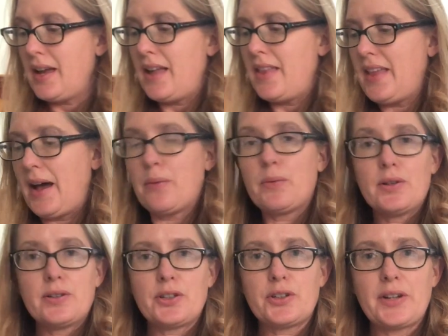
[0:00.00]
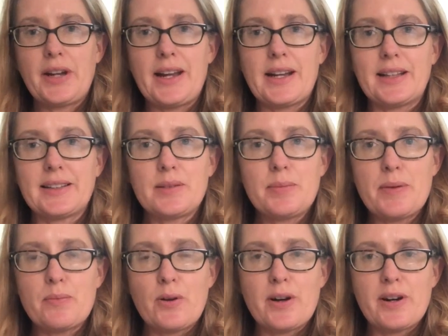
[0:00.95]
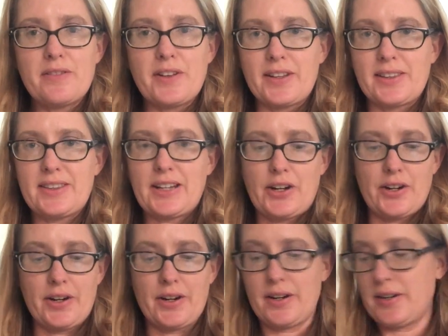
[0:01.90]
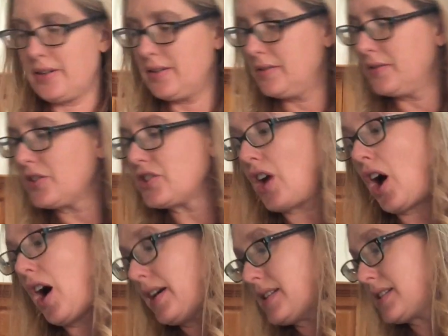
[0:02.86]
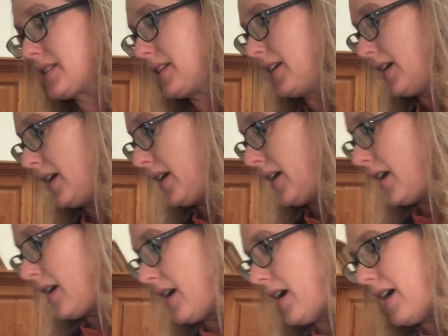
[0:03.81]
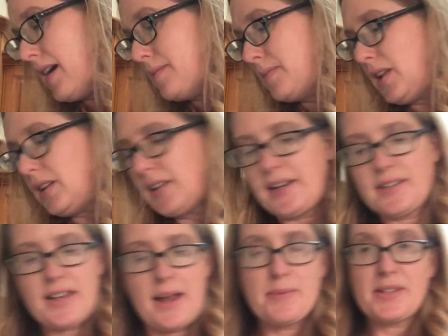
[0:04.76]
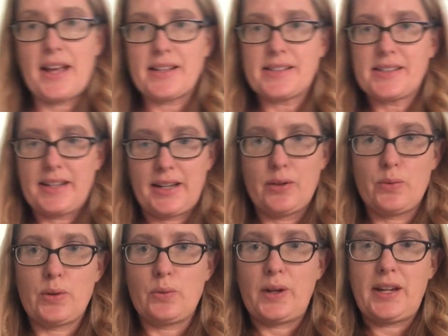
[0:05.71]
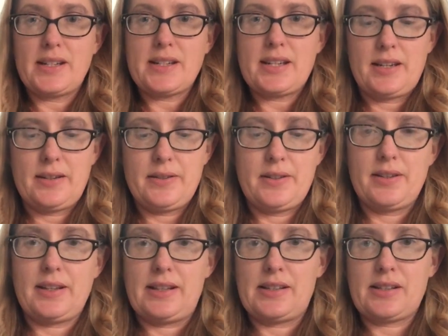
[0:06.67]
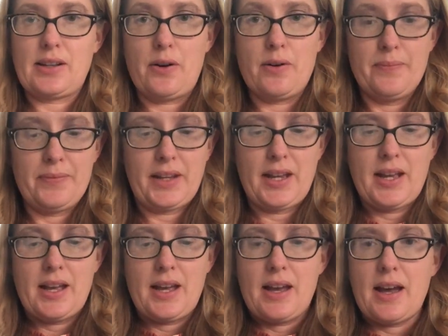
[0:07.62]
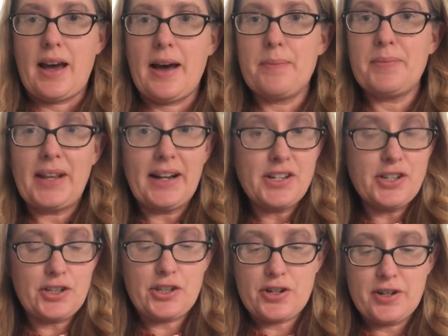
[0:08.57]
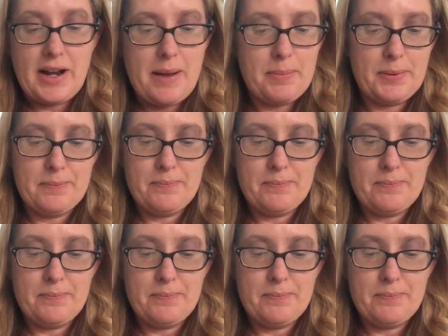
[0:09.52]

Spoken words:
And that will create a little bit more of a thicker sauce. A lot of times that's thickened with wheat. And so then I just stir it up.